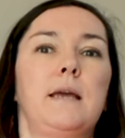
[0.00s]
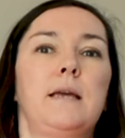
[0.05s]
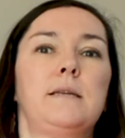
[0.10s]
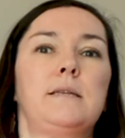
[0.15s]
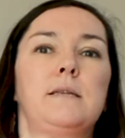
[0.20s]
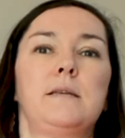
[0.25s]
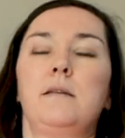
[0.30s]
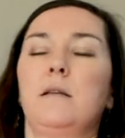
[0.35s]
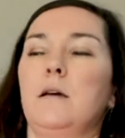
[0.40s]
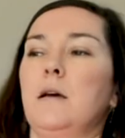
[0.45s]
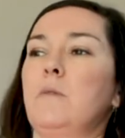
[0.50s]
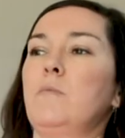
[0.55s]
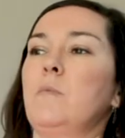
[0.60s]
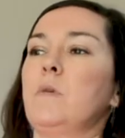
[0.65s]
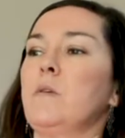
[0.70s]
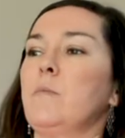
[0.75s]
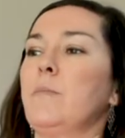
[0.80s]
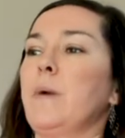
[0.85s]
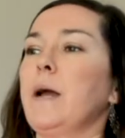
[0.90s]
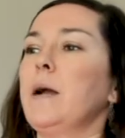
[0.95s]
is in line
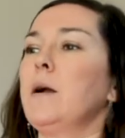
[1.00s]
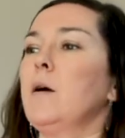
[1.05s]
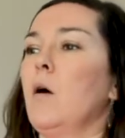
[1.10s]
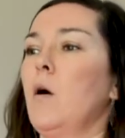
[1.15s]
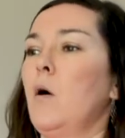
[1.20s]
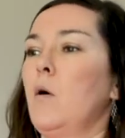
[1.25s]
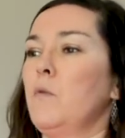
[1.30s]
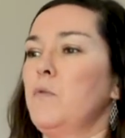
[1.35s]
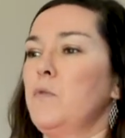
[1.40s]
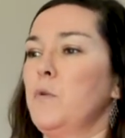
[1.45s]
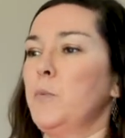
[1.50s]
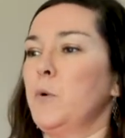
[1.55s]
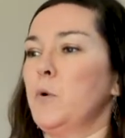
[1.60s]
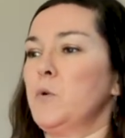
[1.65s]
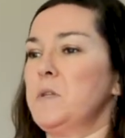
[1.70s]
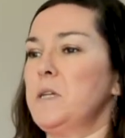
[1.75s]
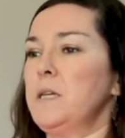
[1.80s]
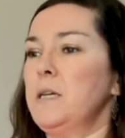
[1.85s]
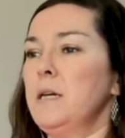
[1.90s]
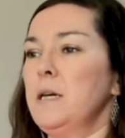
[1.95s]
with the back of the
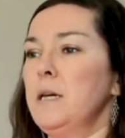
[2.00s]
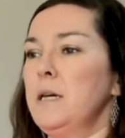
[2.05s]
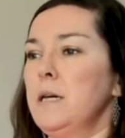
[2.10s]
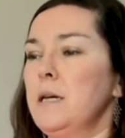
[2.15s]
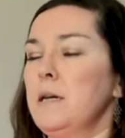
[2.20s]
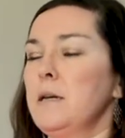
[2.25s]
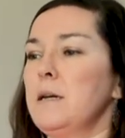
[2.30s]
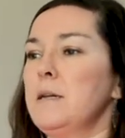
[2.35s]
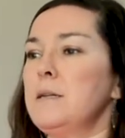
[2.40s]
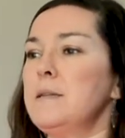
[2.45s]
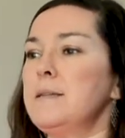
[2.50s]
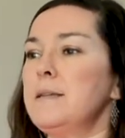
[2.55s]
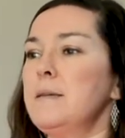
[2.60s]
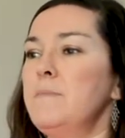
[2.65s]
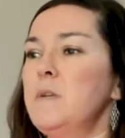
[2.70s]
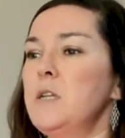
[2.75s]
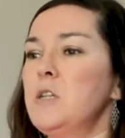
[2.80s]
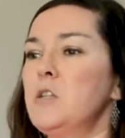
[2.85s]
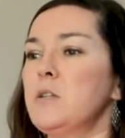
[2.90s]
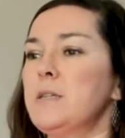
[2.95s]
body, and
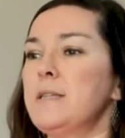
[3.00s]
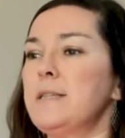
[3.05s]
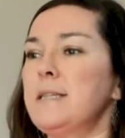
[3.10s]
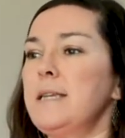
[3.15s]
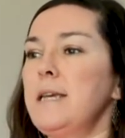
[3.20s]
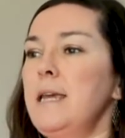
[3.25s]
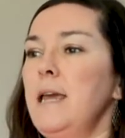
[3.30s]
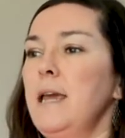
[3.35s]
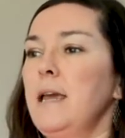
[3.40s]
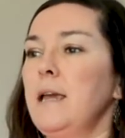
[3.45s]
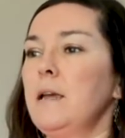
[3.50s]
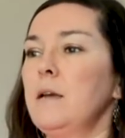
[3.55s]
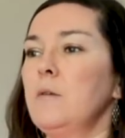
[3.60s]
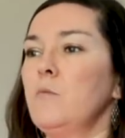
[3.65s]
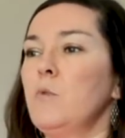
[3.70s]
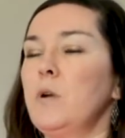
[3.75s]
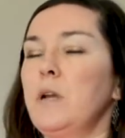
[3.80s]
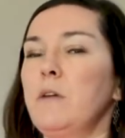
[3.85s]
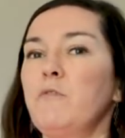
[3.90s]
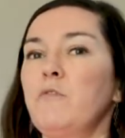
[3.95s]
simply just seeing
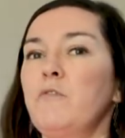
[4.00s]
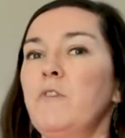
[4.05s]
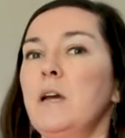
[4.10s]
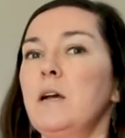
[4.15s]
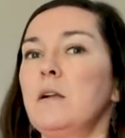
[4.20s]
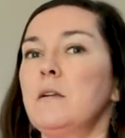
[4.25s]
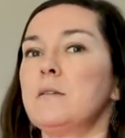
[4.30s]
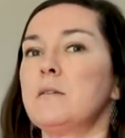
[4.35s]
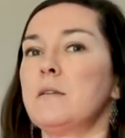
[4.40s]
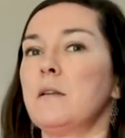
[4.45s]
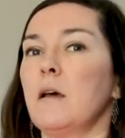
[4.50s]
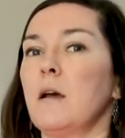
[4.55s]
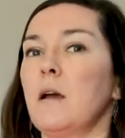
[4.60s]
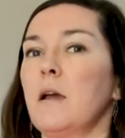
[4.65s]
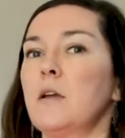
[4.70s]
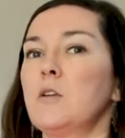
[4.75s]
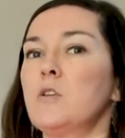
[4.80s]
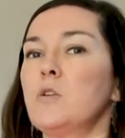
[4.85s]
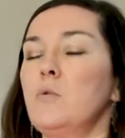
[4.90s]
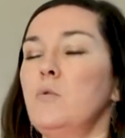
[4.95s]
what it feels
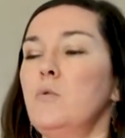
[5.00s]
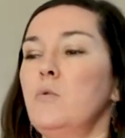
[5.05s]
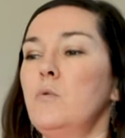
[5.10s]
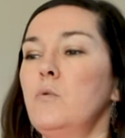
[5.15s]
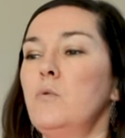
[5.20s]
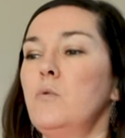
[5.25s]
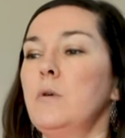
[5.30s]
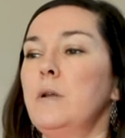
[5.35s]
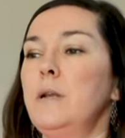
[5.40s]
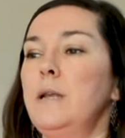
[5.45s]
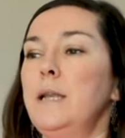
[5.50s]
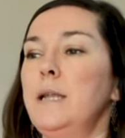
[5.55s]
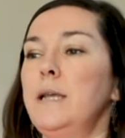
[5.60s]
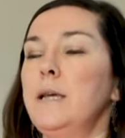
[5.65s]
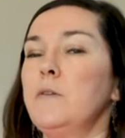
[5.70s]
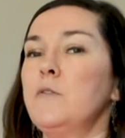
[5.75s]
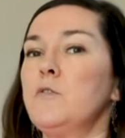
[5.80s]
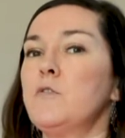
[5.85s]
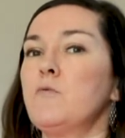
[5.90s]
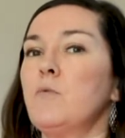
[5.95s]
like to
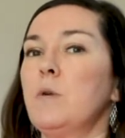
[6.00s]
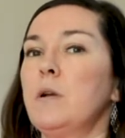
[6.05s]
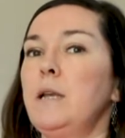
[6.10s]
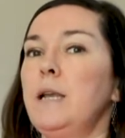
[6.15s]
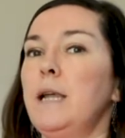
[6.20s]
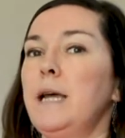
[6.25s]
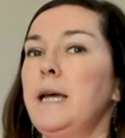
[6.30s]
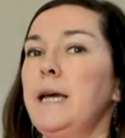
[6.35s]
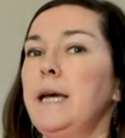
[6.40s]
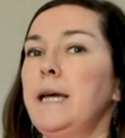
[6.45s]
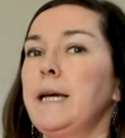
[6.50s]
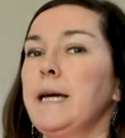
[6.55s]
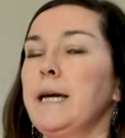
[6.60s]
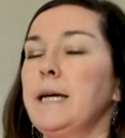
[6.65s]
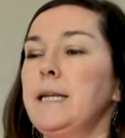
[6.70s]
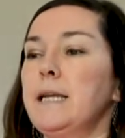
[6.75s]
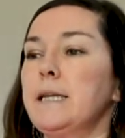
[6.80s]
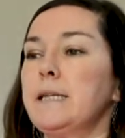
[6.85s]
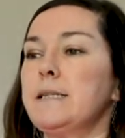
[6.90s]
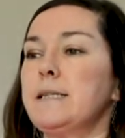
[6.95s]
lift one leg
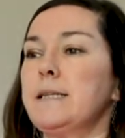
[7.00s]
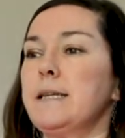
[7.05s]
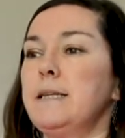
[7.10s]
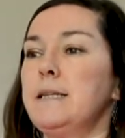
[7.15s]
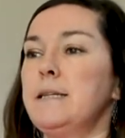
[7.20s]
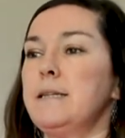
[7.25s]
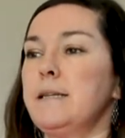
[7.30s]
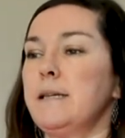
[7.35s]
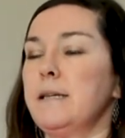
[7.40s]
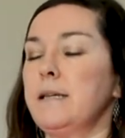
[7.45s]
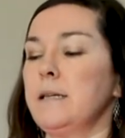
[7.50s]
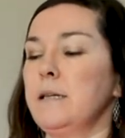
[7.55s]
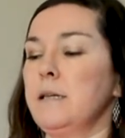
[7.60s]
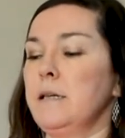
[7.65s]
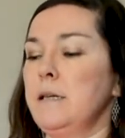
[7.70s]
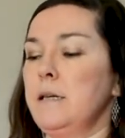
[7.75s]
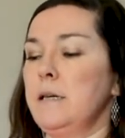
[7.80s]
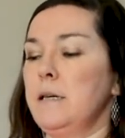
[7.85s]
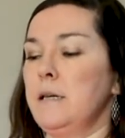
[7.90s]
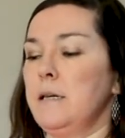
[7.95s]
and extend it,
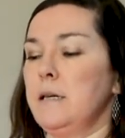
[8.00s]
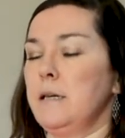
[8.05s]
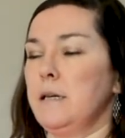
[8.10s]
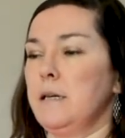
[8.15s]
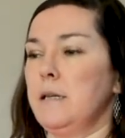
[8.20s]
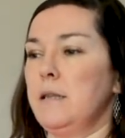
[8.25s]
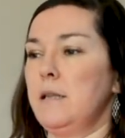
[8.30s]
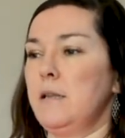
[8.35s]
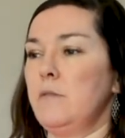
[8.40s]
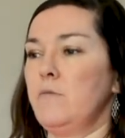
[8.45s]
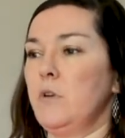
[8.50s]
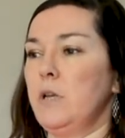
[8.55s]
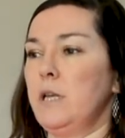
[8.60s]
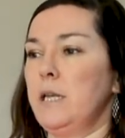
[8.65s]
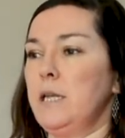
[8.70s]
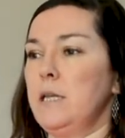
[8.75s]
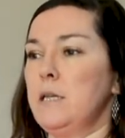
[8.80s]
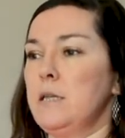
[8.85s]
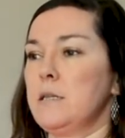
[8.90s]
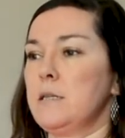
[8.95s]
and then
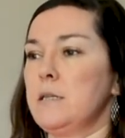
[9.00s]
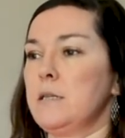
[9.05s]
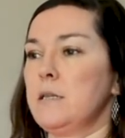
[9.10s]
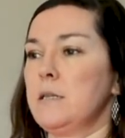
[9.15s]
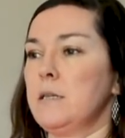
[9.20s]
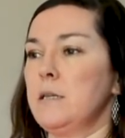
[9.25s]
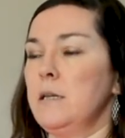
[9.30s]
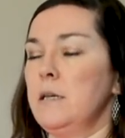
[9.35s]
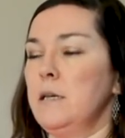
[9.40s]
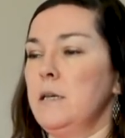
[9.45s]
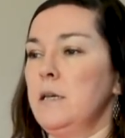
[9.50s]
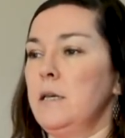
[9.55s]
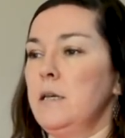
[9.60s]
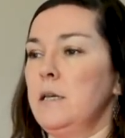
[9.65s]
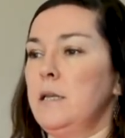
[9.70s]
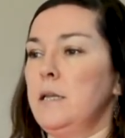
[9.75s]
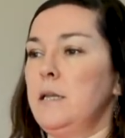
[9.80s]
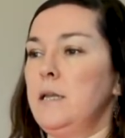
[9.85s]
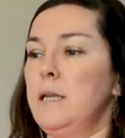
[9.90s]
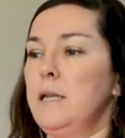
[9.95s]
release.
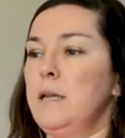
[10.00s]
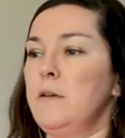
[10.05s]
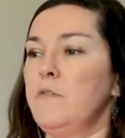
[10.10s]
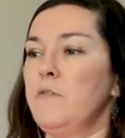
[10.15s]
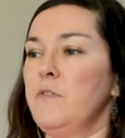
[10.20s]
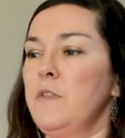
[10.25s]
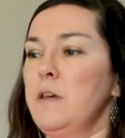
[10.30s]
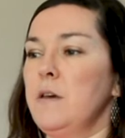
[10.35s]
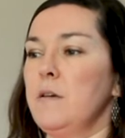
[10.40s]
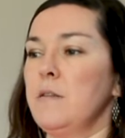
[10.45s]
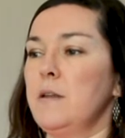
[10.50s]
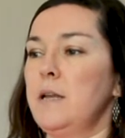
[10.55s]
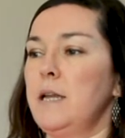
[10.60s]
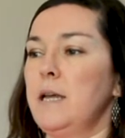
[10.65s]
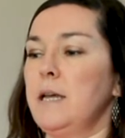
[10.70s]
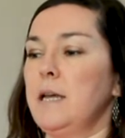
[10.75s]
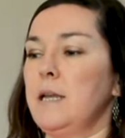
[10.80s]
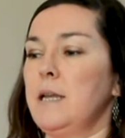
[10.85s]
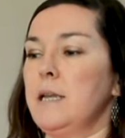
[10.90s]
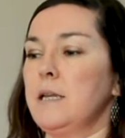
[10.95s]
Lift the other
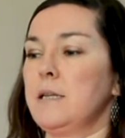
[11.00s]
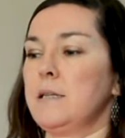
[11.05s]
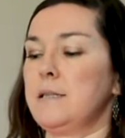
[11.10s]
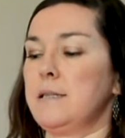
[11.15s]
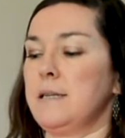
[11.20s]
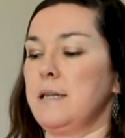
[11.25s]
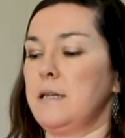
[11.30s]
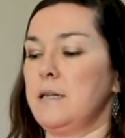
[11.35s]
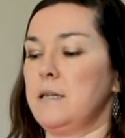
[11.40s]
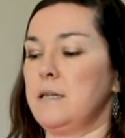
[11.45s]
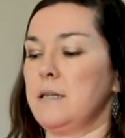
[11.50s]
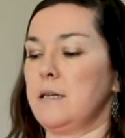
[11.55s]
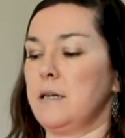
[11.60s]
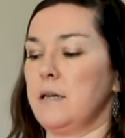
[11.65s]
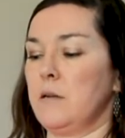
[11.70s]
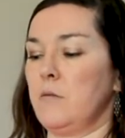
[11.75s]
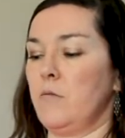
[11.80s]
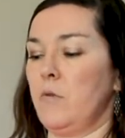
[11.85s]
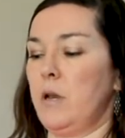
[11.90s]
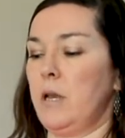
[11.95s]
leg and extend it
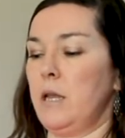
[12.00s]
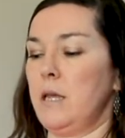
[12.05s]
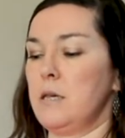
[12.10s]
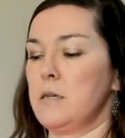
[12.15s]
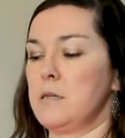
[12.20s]
and release.